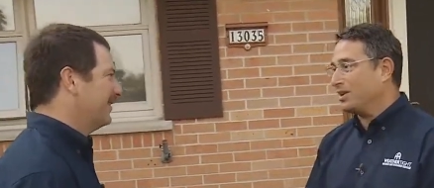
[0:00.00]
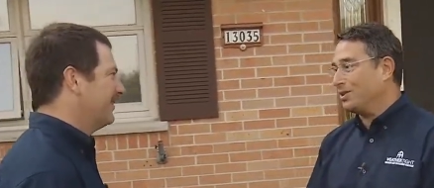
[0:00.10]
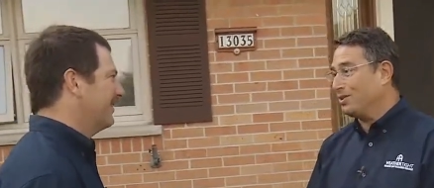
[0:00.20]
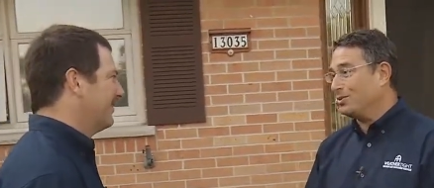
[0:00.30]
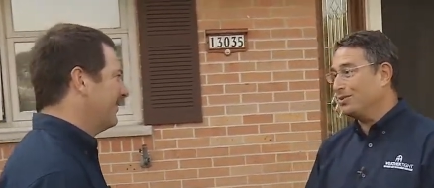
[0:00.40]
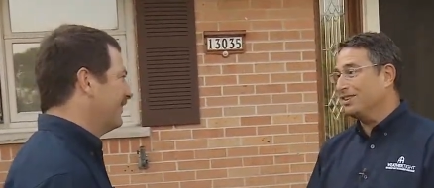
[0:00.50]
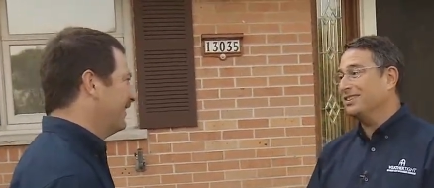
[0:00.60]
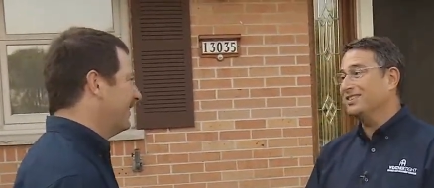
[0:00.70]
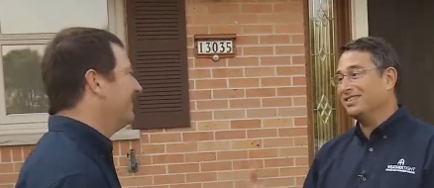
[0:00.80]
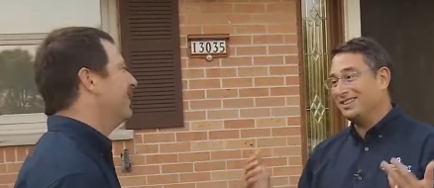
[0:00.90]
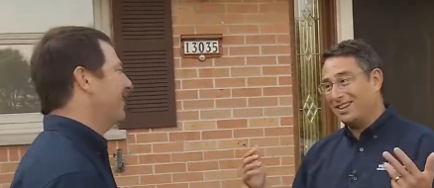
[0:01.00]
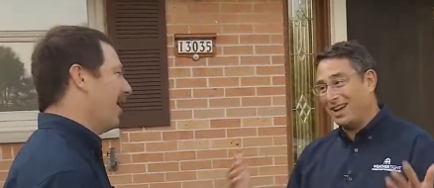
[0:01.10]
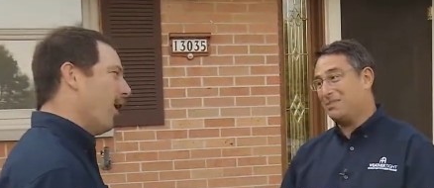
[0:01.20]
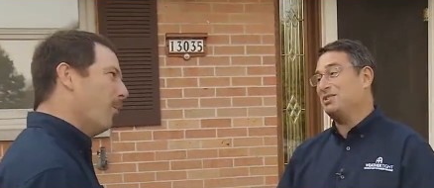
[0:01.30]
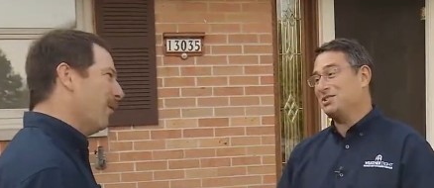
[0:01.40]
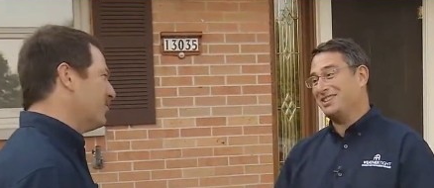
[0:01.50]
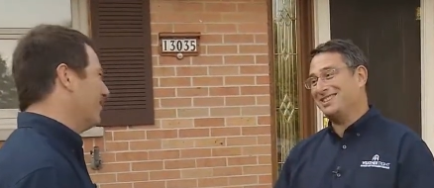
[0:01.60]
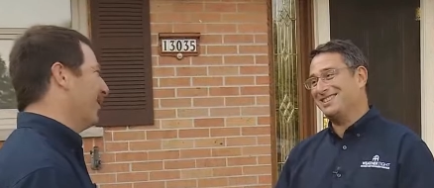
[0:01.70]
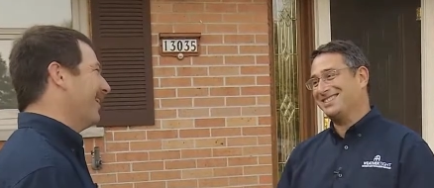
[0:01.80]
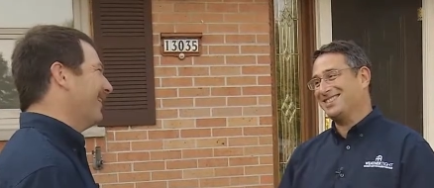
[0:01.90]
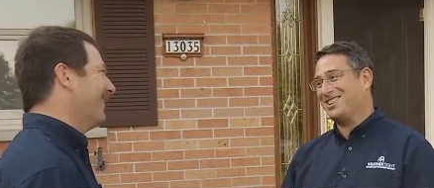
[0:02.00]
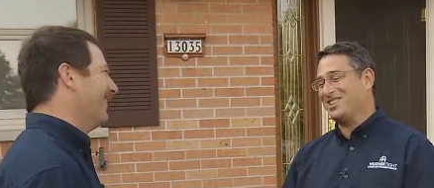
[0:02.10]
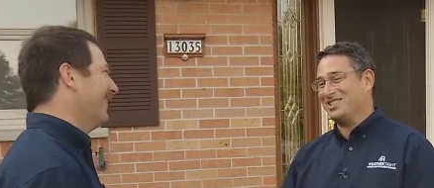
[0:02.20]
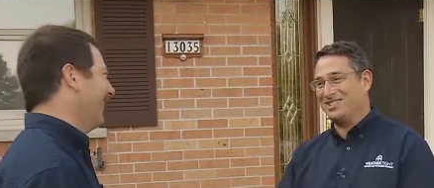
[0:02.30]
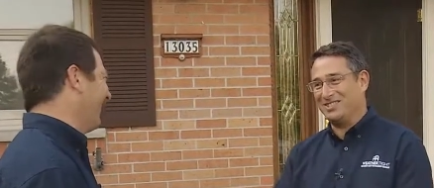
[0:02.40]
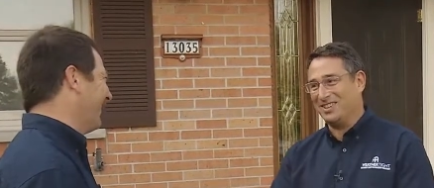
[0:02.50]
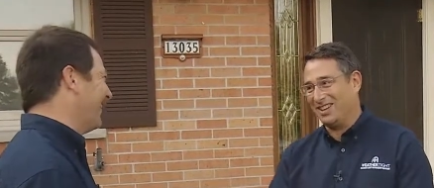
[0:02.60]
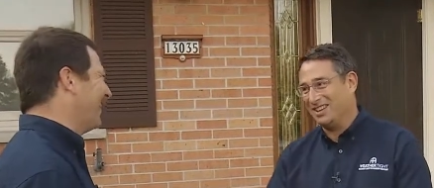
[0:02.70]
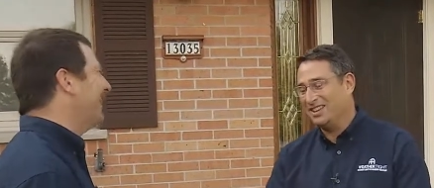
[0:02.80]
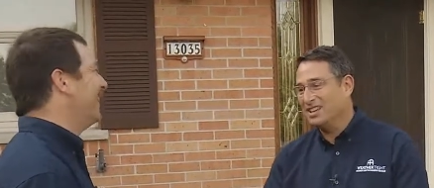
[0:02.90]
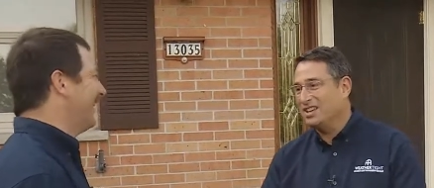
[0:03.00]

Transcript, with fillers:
Speaker 1: to know how, how much, much money does it cost. Right. Okay.